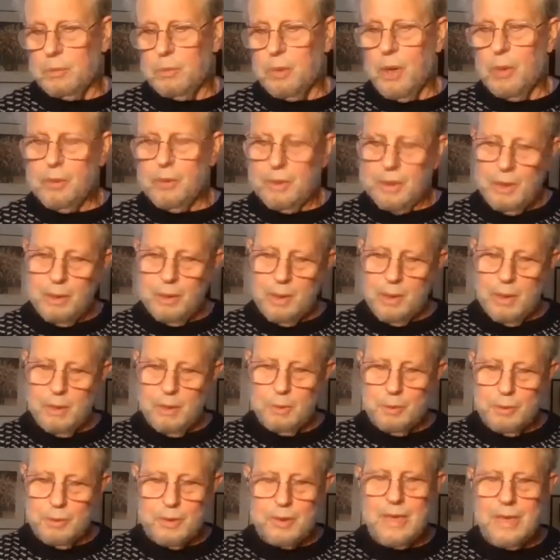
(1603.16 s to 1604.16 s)
wrote our
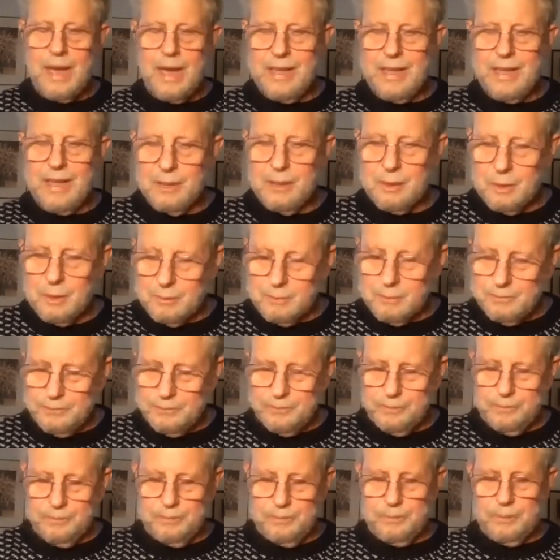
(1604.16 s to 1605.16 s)
own Seder.
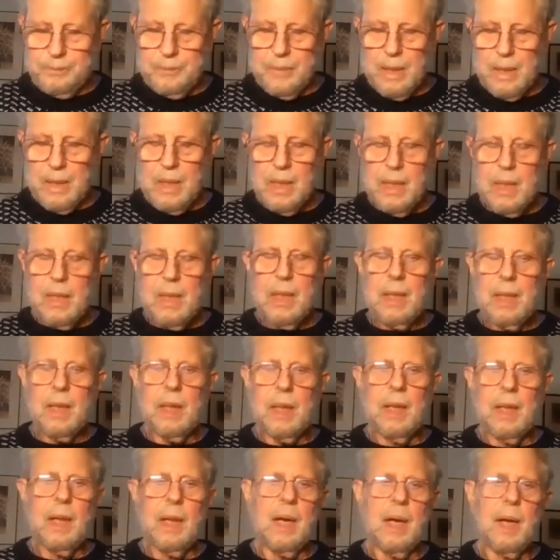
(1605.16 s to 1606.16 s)

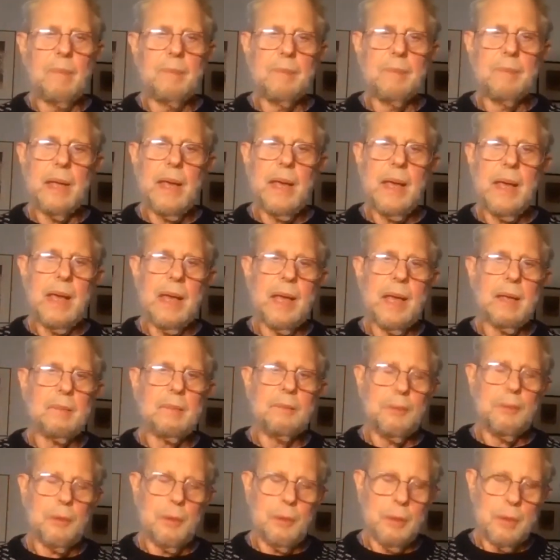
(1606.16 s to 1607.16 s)

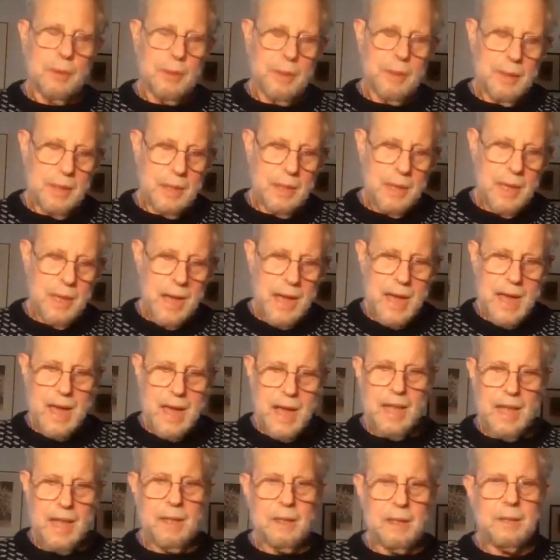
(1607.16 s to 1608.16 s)
And for the
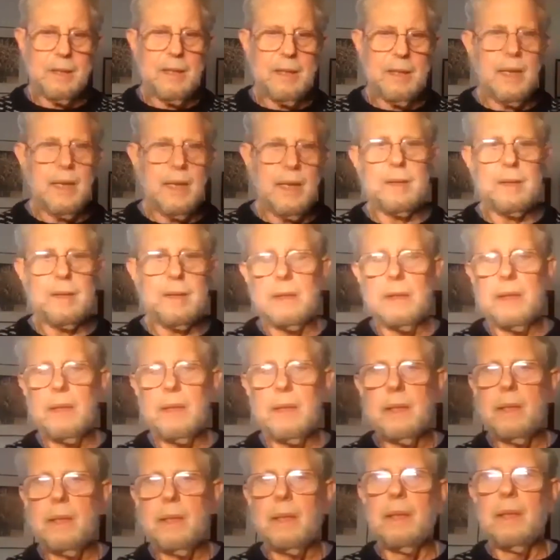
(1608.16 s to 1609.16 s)
high holidays,
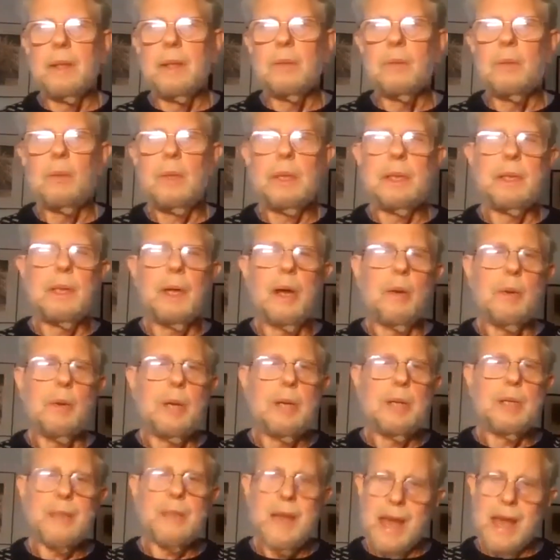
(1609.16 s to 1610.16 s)
we'd
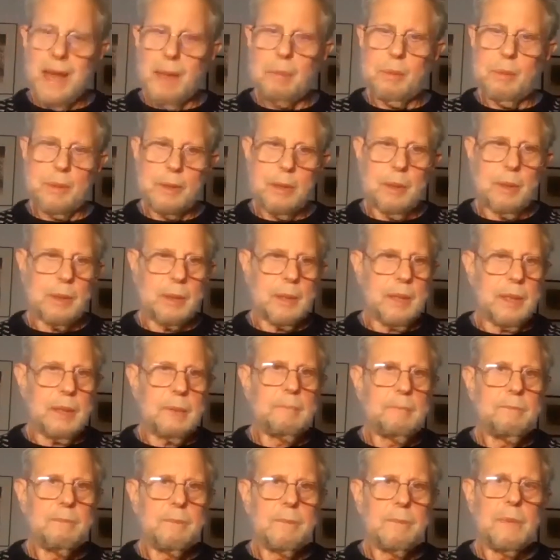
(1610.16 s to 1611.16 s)
go into
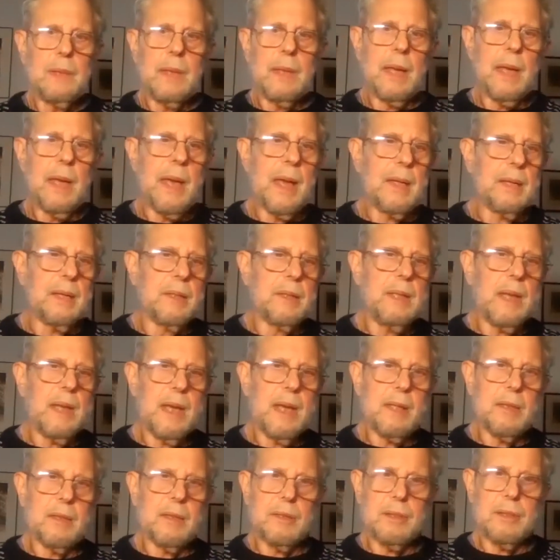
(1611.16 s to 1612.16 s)
Albuquerque and
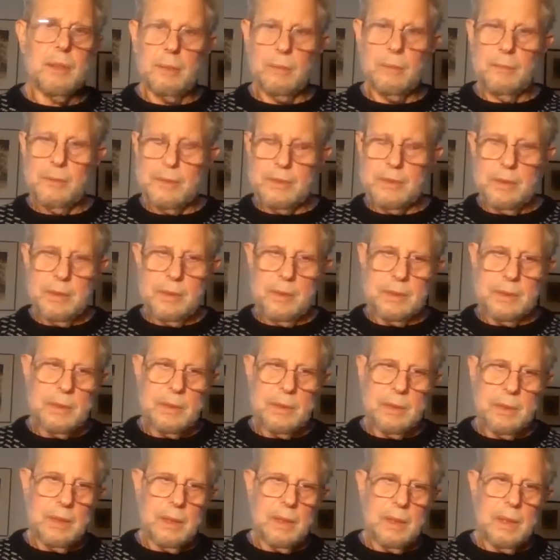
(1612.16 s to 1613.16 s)
attend
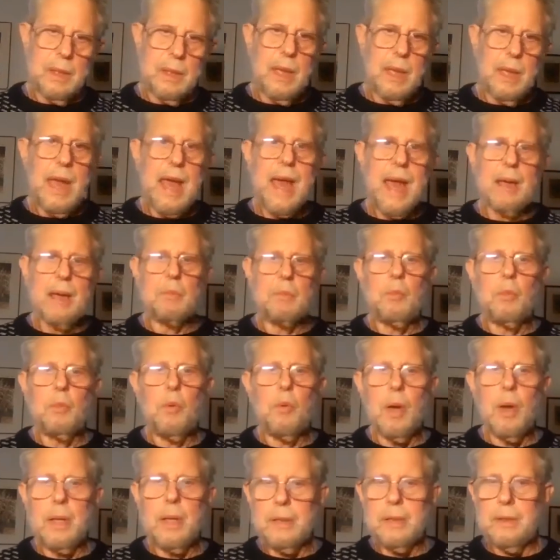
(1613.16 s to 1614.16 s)
services at
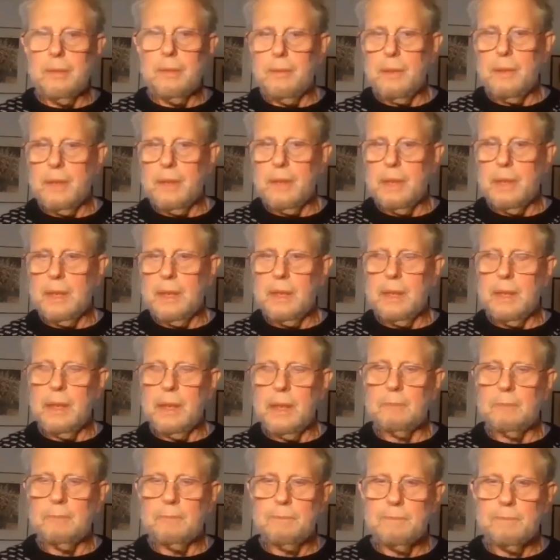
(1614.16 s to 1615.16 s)
one of
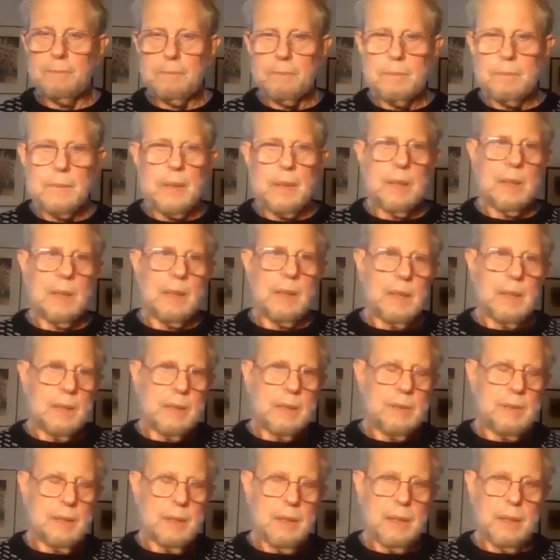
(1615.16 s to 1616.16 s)
the
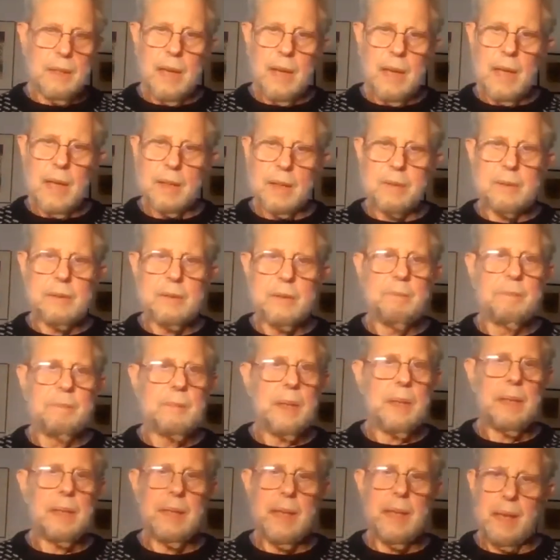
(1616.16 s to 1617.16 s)
synagogues
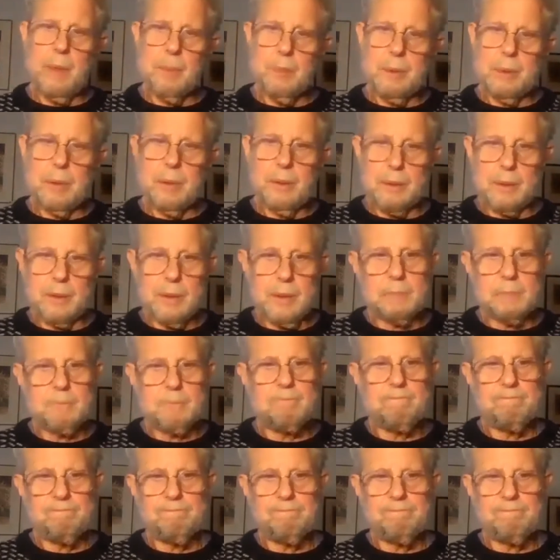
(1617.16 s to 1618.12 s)
in Albuquerque.